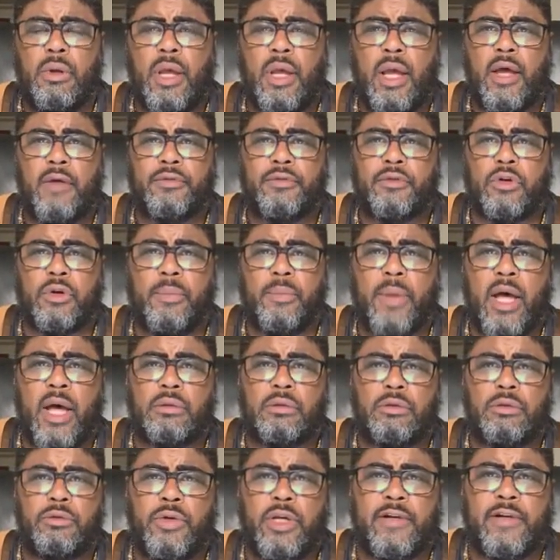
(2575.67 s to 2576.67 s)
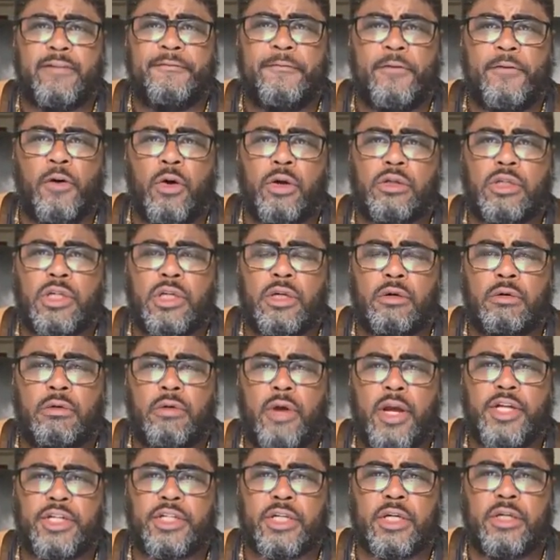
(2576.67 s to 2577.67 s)
after about three to four
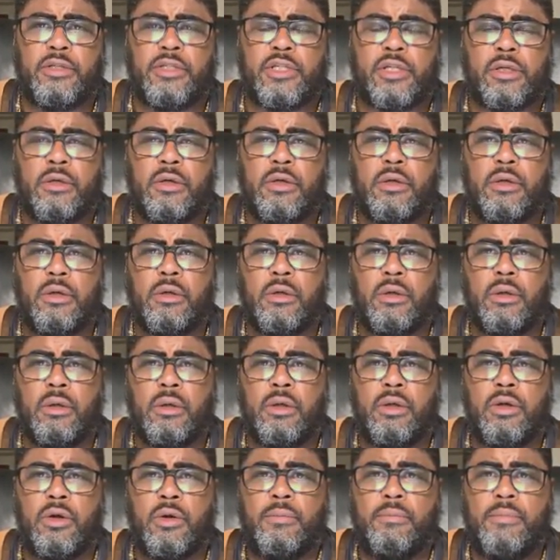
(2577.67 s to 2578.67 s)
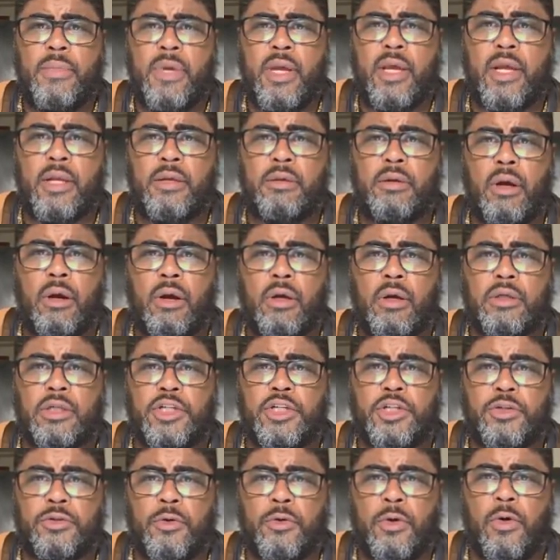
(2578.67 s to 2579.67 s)
generations, your men are
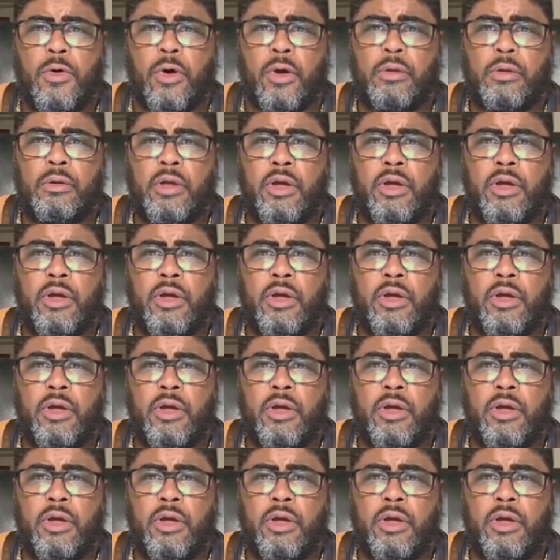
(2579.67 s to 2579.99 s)
destroyed.